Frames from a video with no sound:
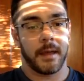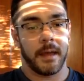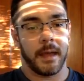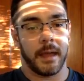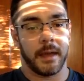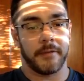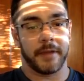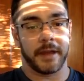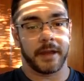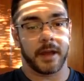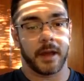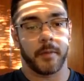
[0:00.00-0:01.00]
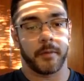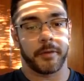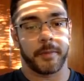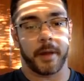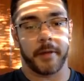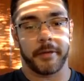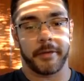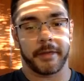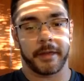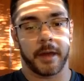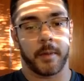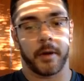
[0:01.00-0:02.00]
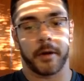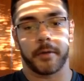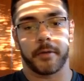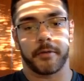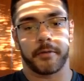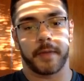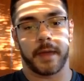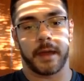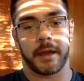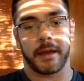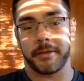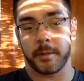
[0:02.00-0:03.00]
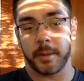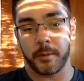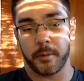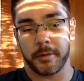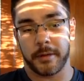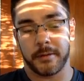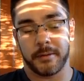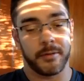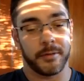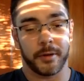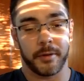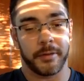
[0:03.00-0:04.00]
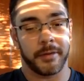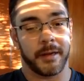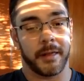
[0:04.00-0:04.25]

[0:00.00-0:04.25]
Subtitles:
And if I get a couple responses and a couple articles from that, I guess it'll be worth it. Who knows?